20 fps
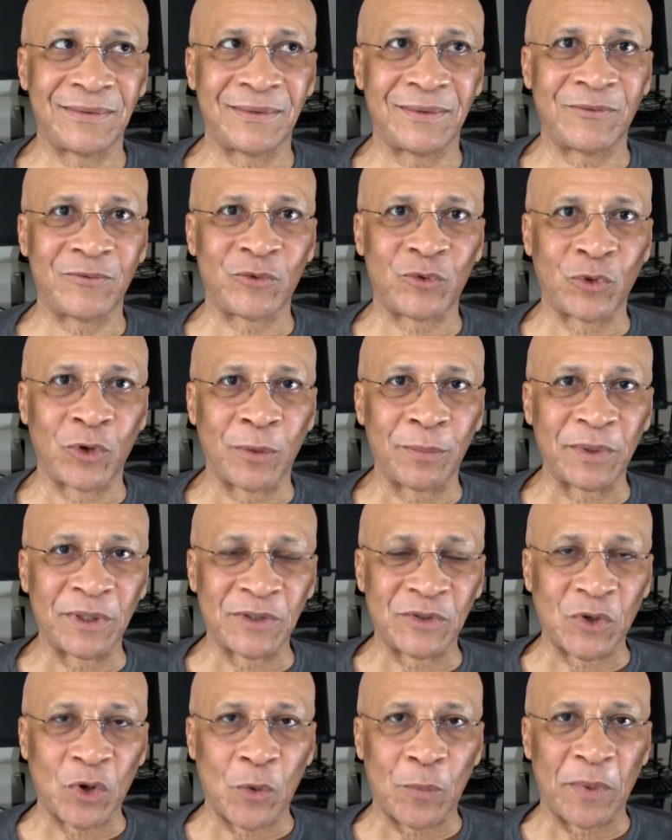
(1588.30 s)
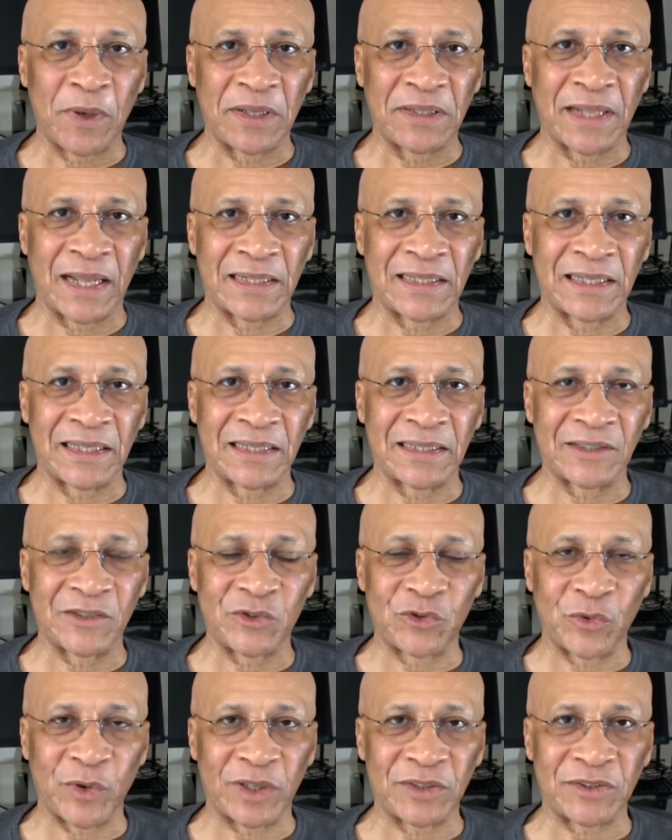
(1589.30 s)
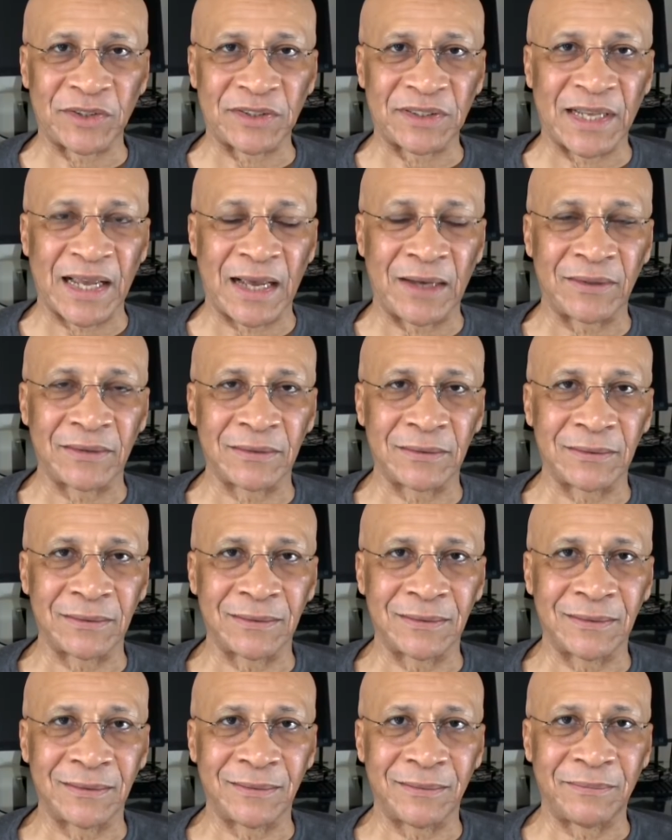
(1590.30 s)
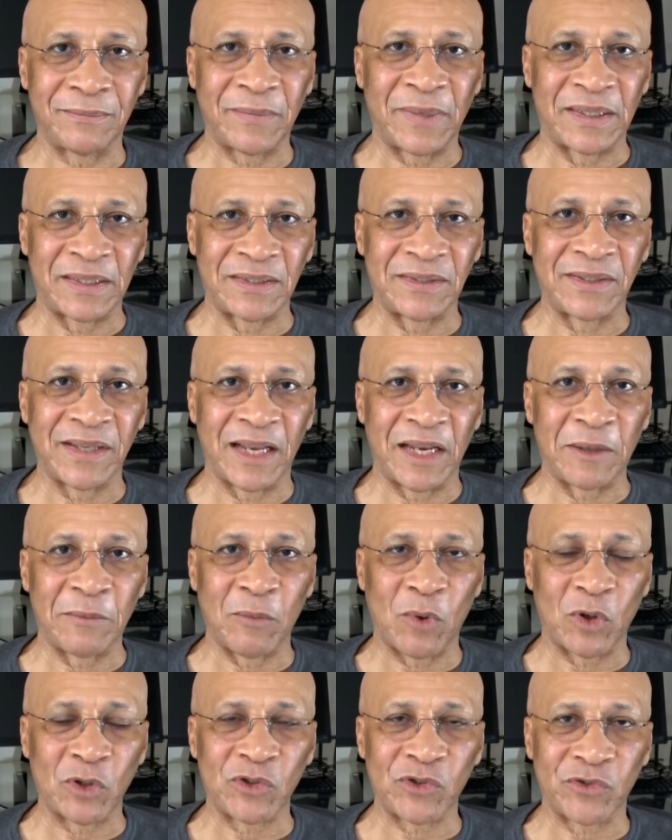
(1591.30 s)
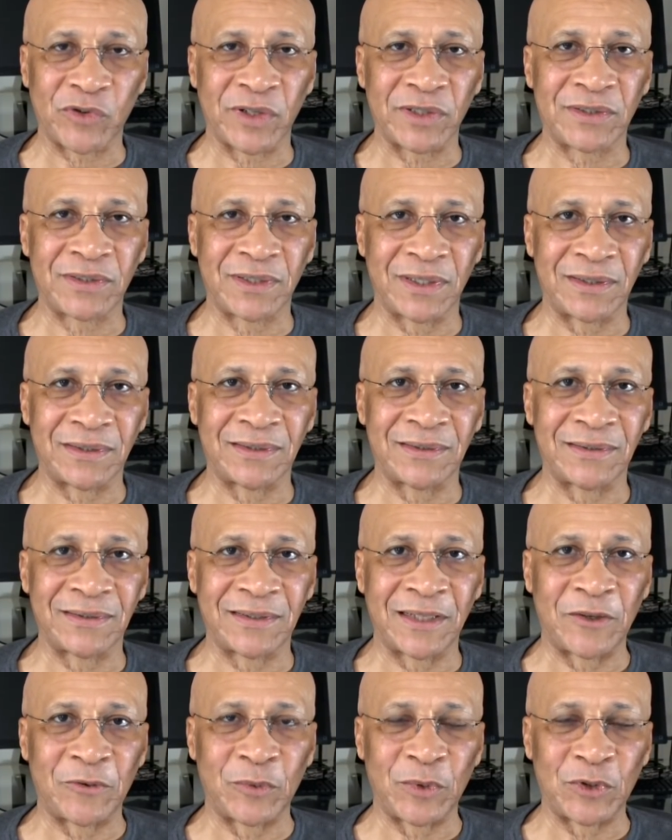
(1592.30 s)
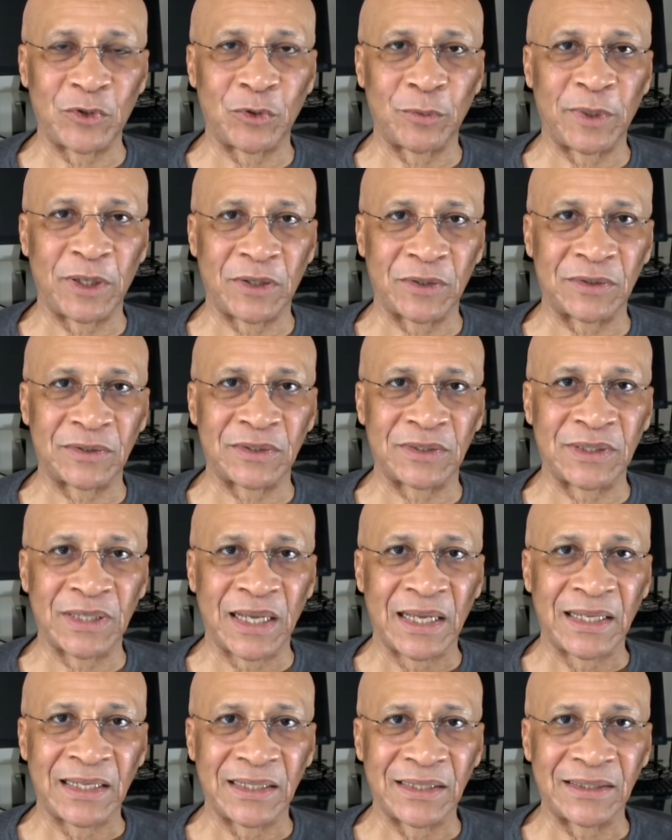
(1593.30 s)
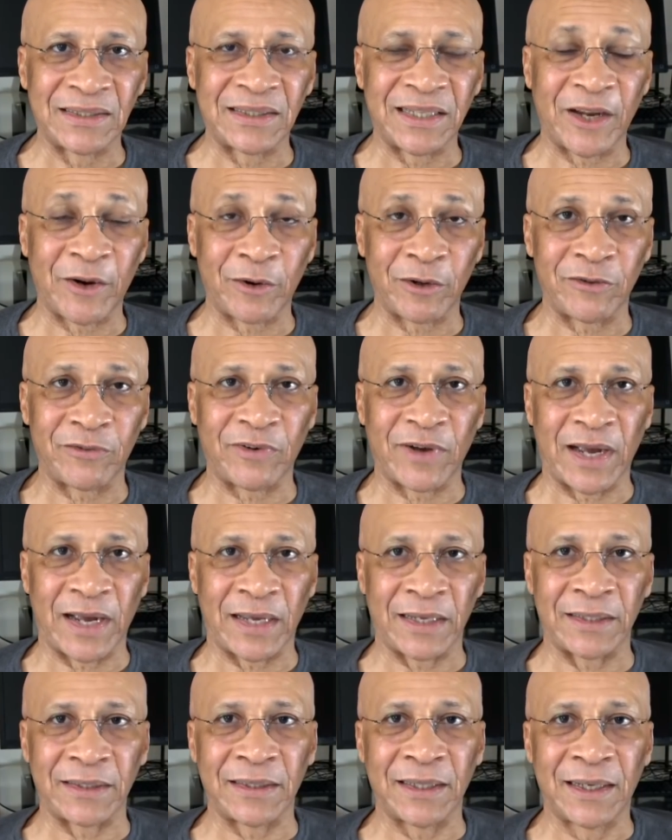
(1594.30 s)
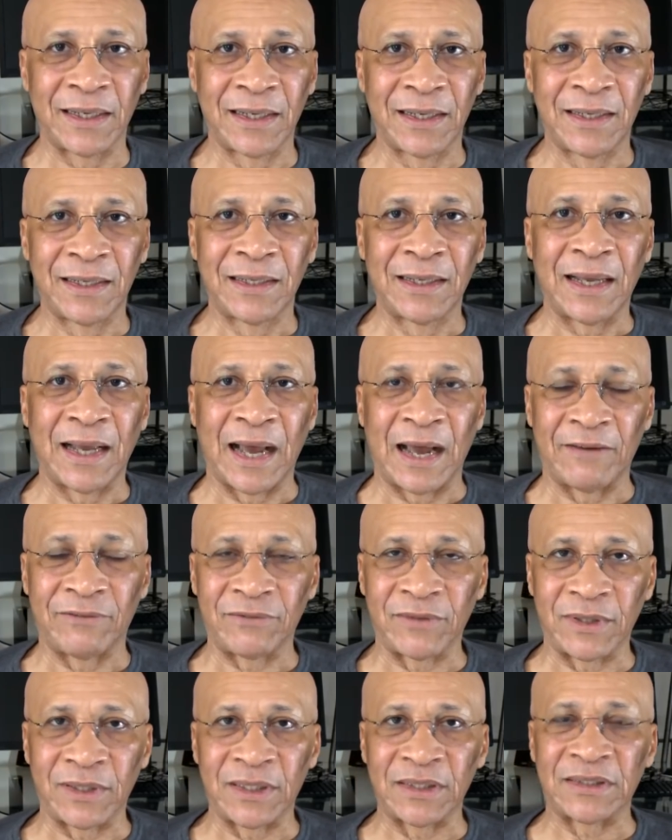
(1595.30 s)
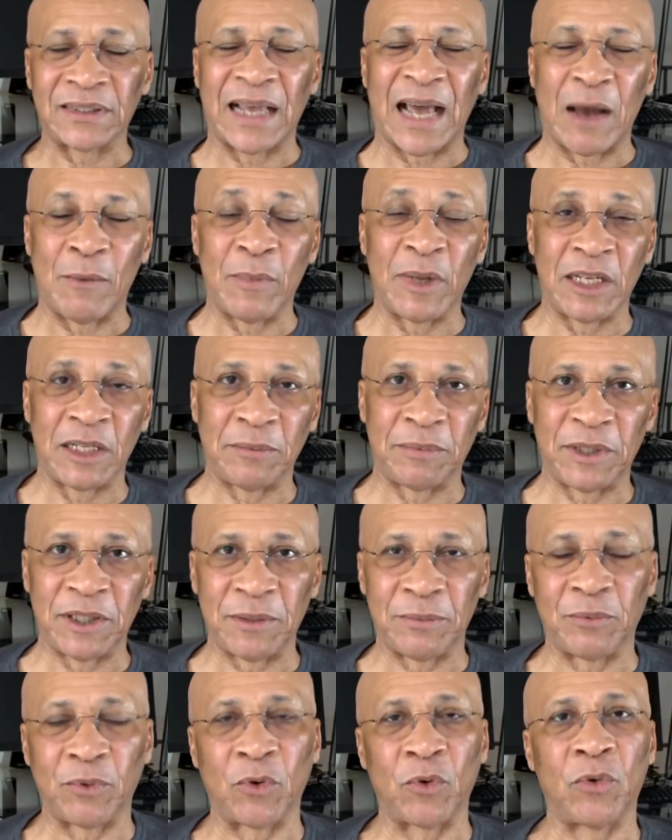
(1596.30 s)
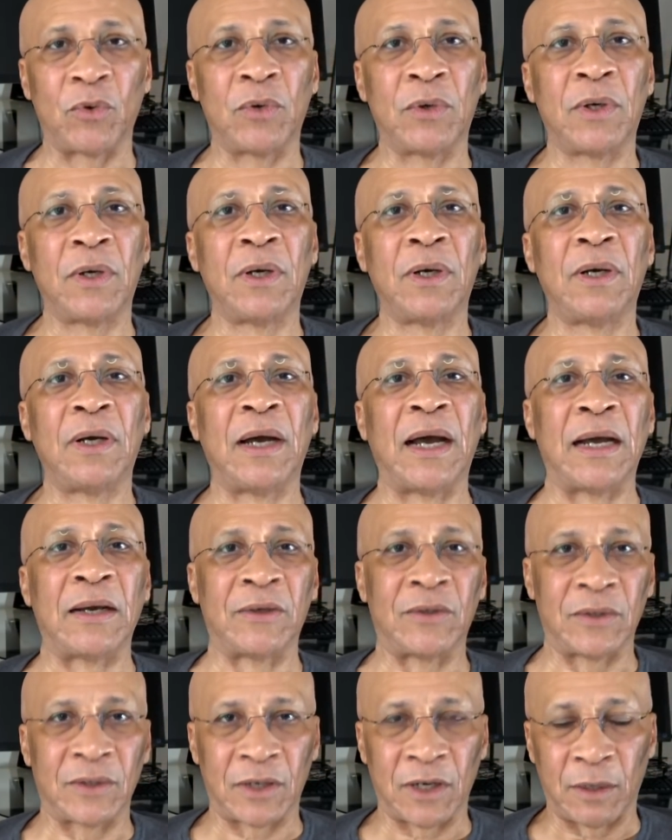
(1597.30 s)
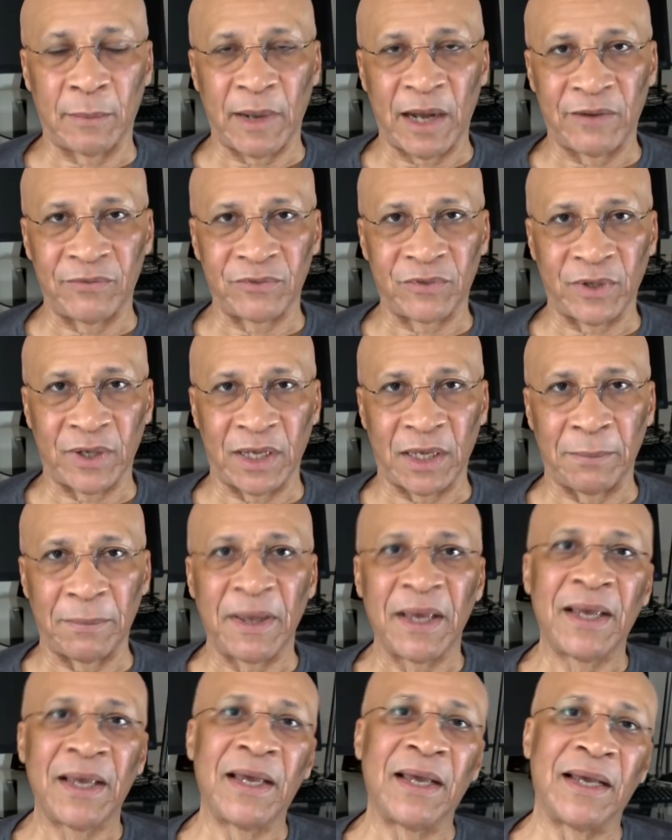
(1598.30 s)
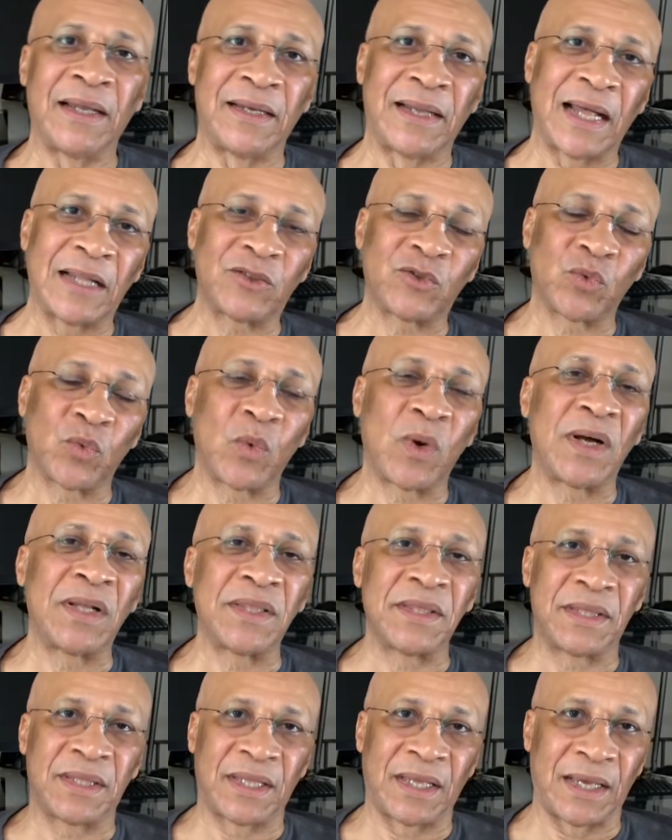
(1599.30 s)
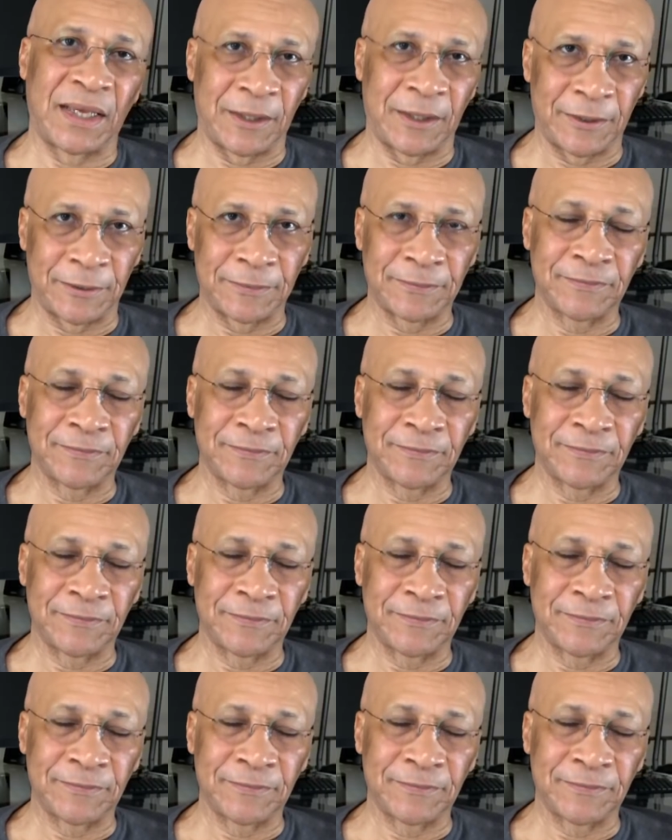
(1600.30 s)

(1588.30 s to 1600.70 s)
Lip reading: Trump is hoping that he can stress us out, but he's getting more stressed than we do because he's terrified after this how many people are going to come after him. And that's one thing.